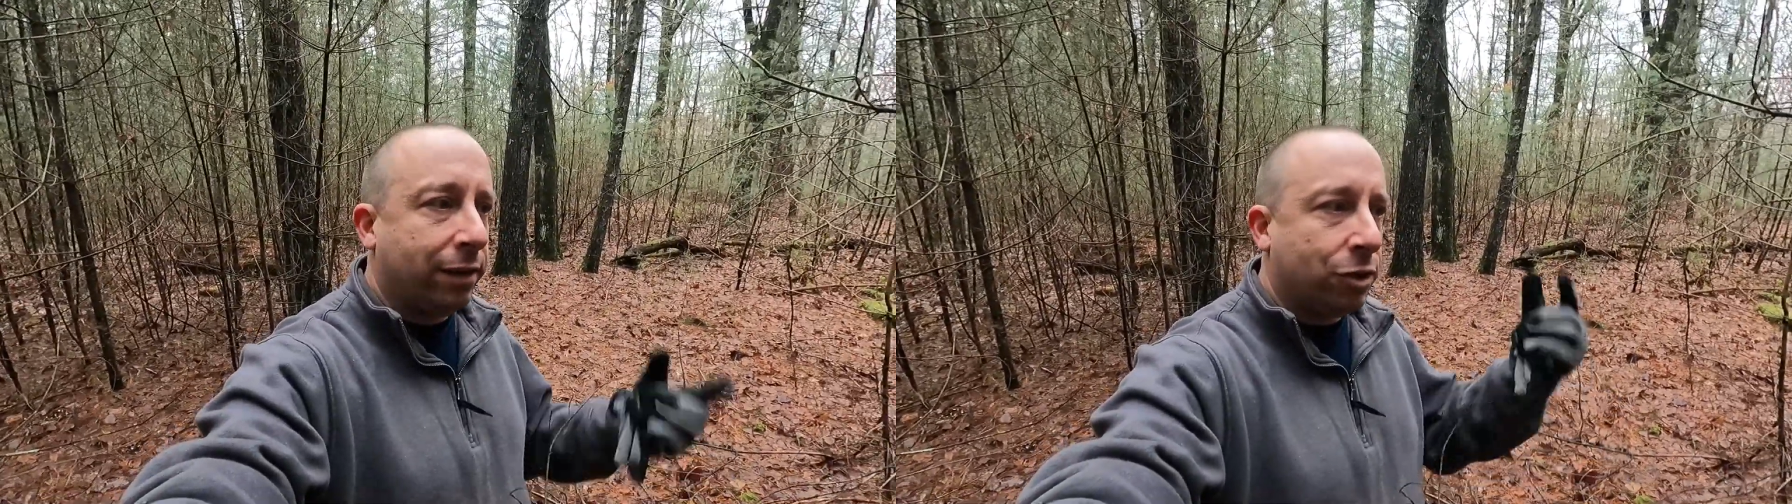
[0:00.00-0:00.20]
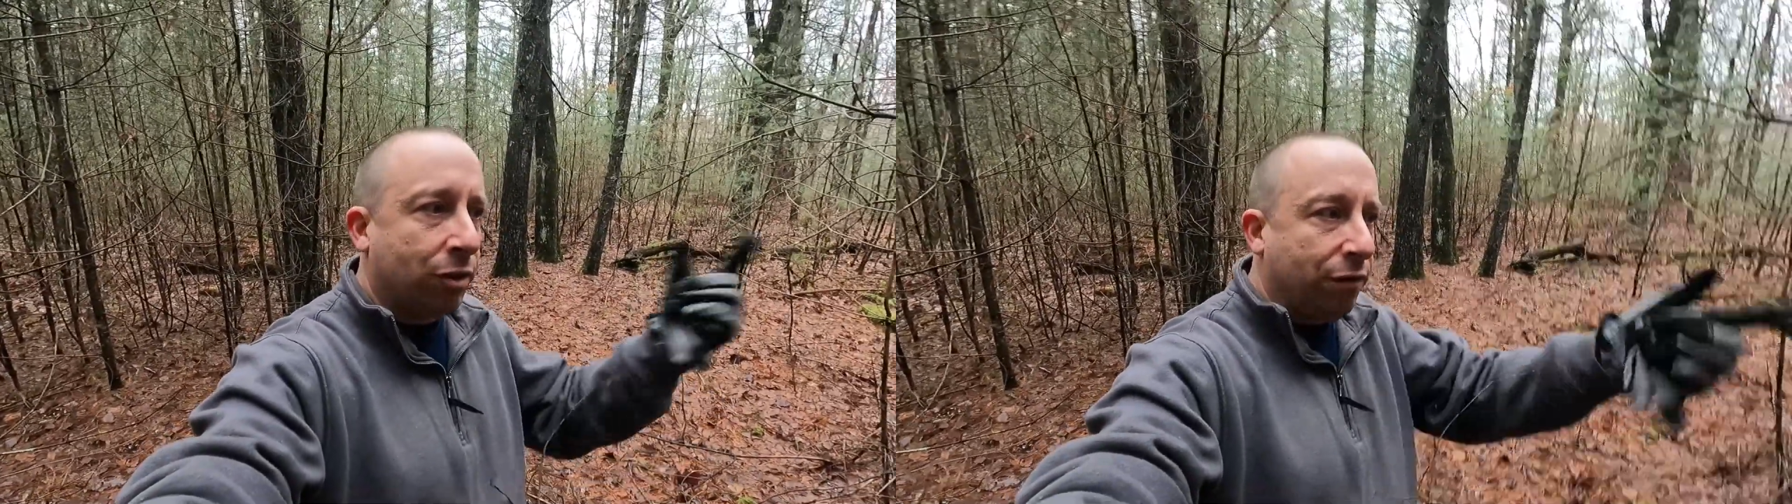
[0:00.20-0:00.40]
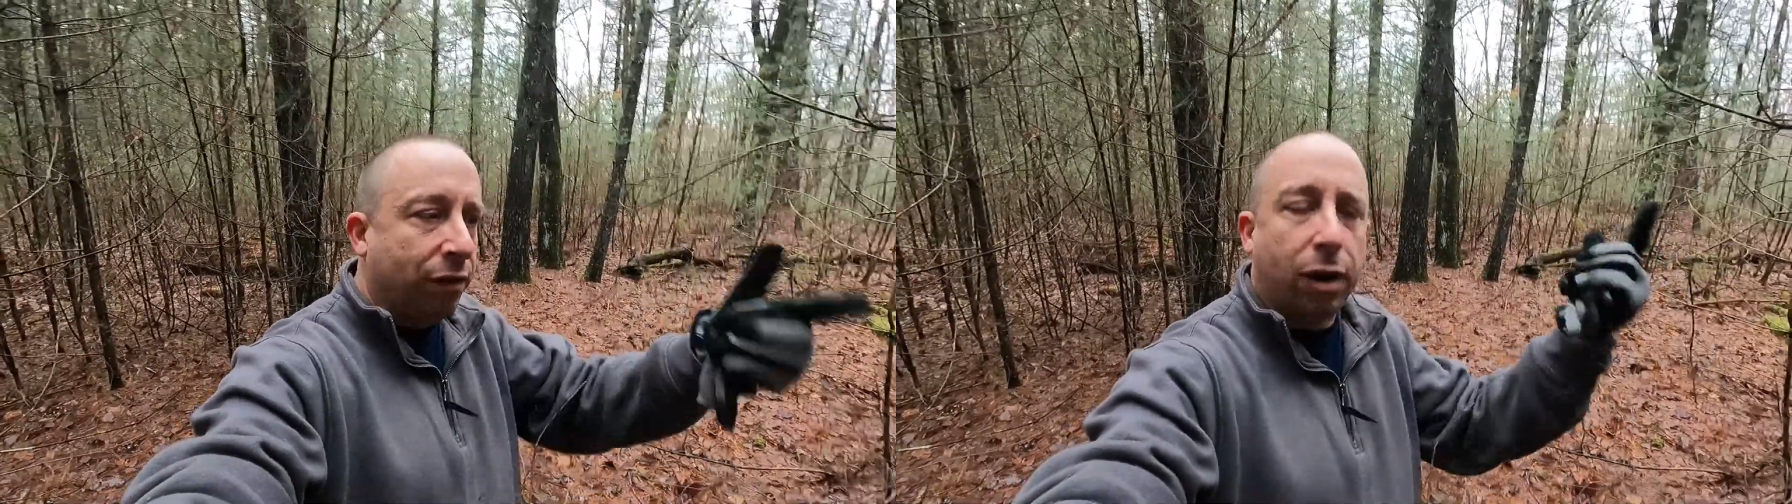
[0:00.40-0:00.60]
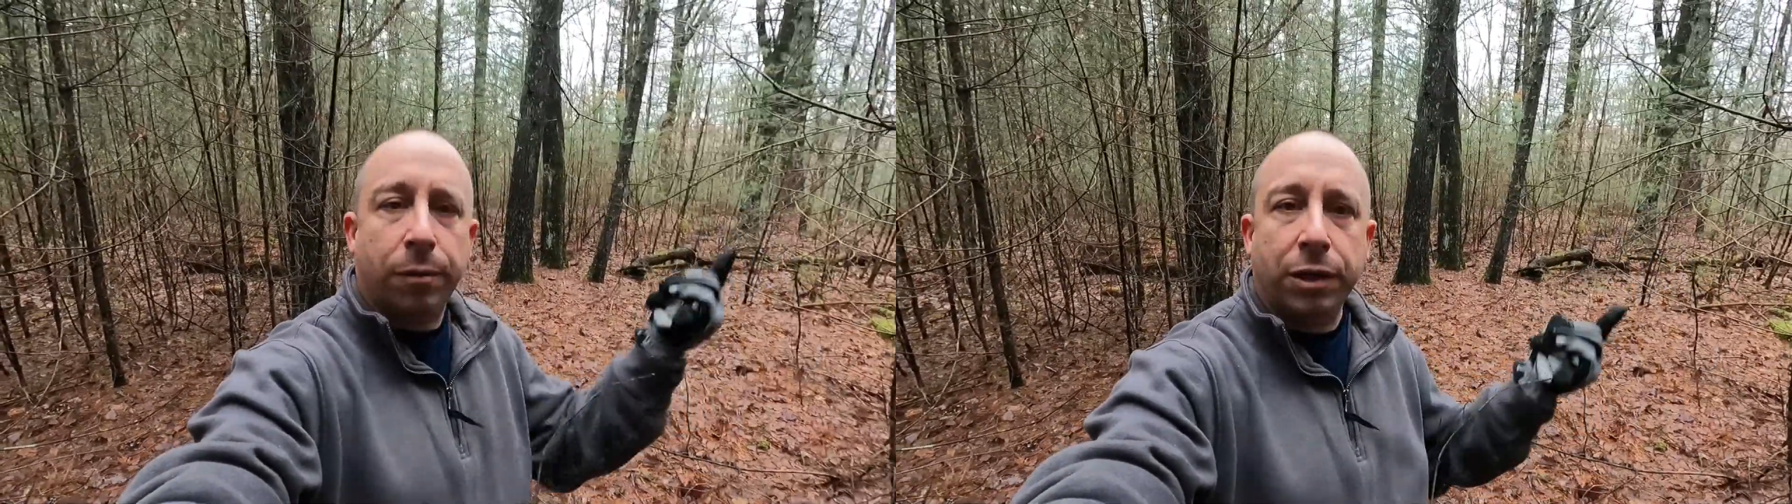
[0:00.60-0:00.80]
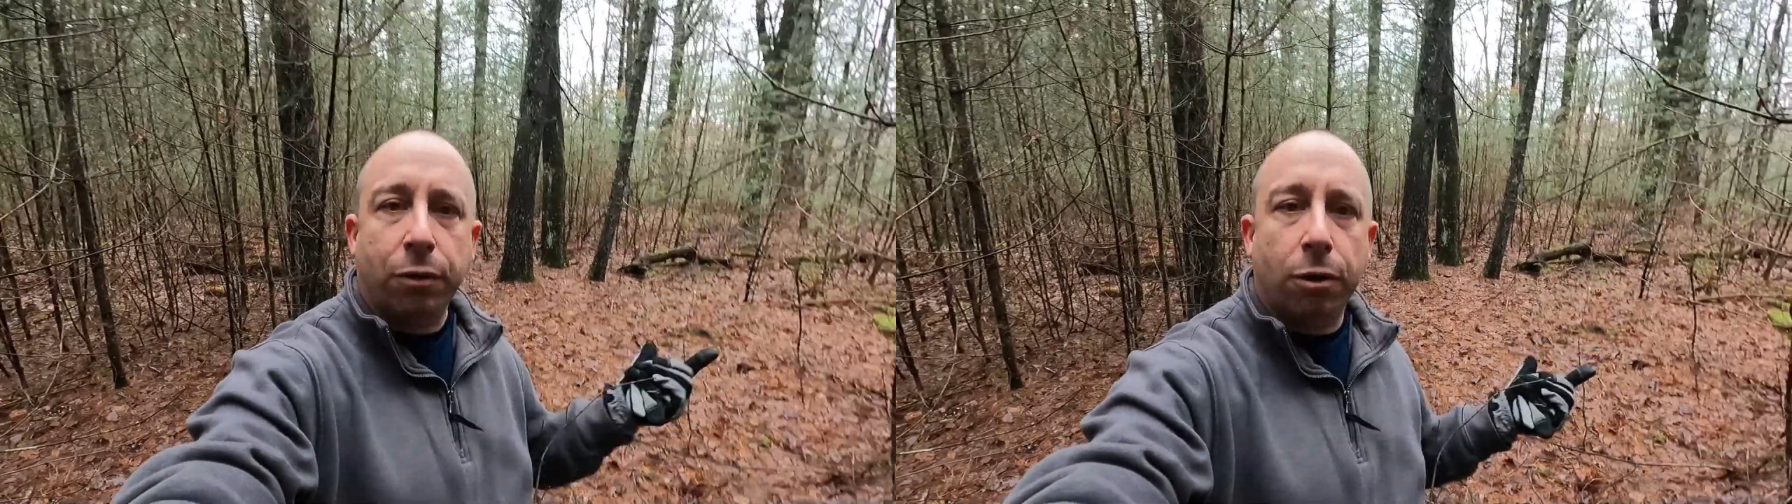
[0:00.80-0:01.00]
the tree
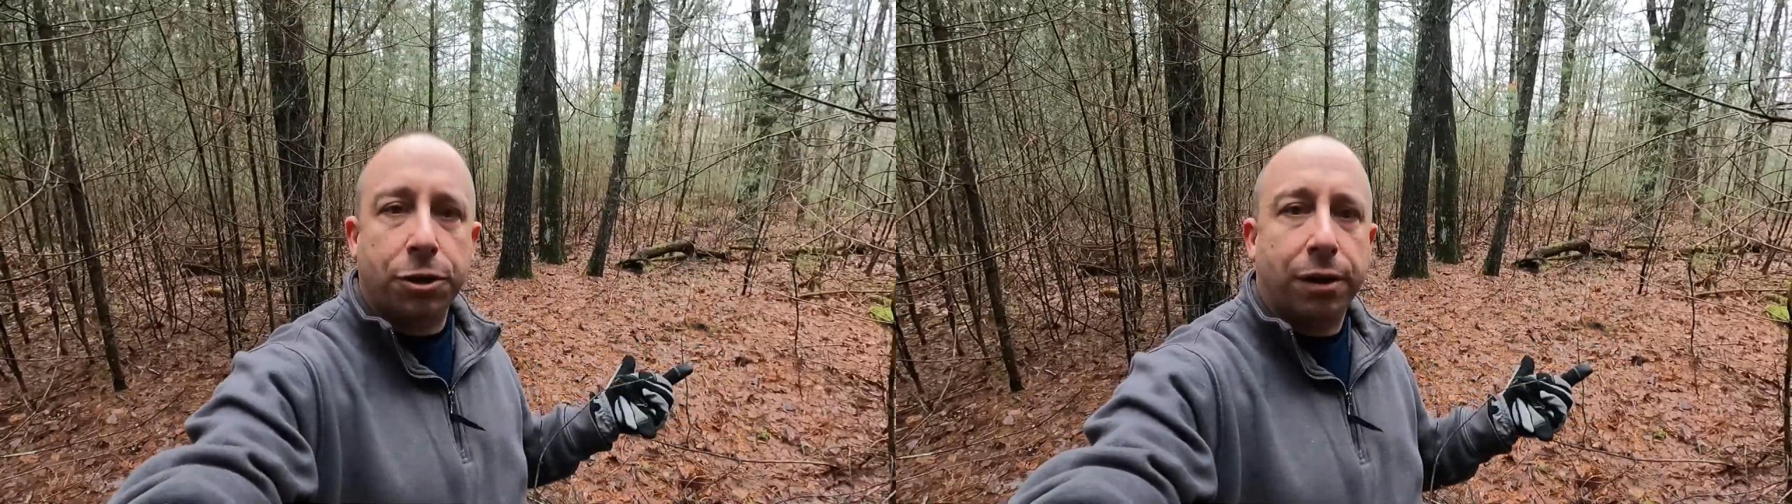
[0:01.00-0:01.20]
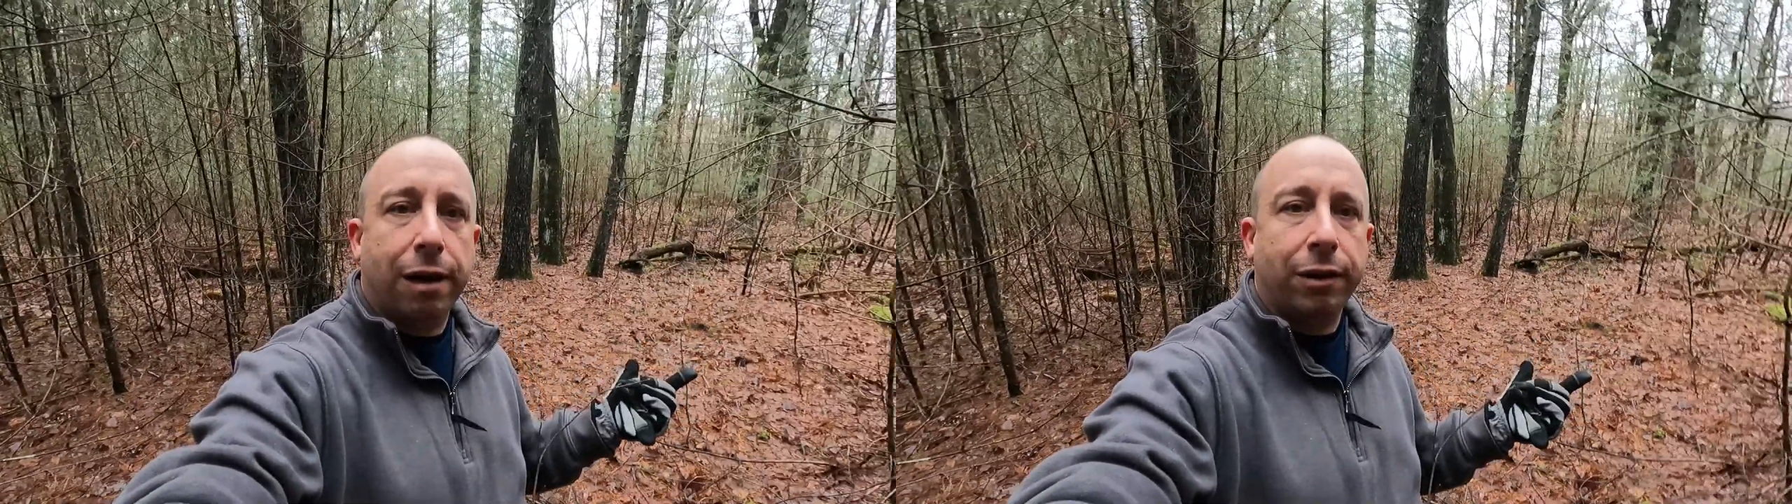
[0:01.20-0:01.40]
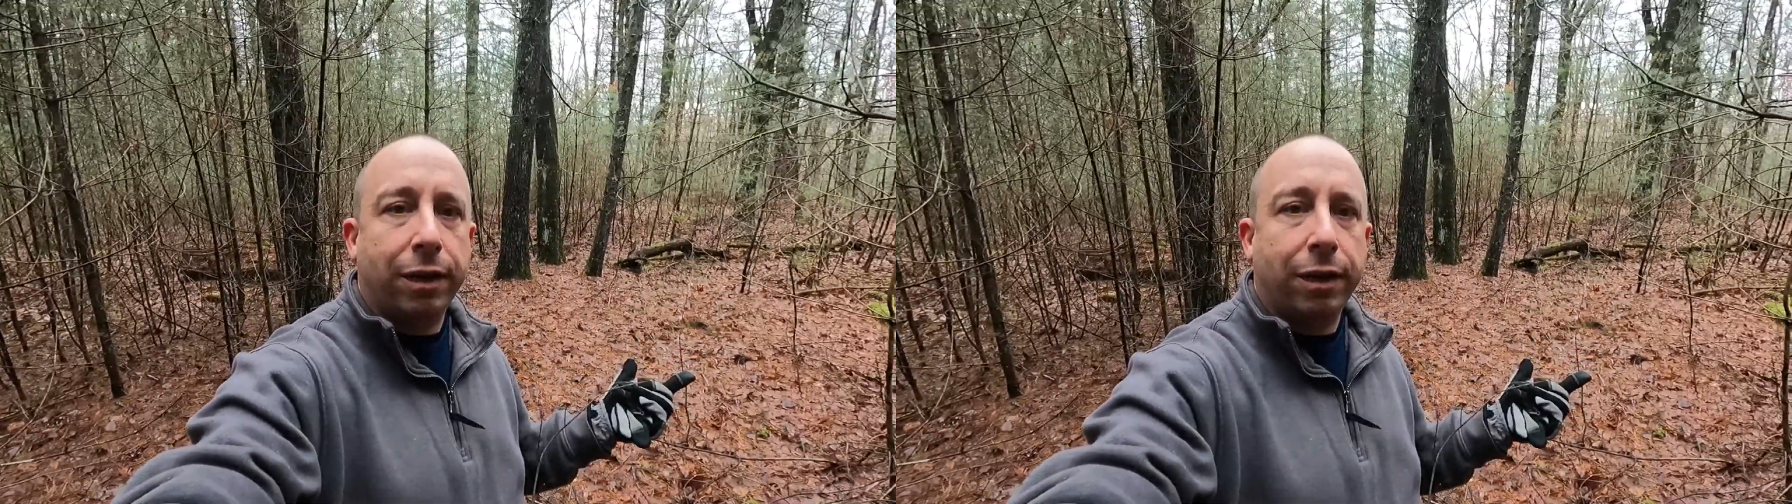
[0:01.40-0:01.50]
farm and the orchard out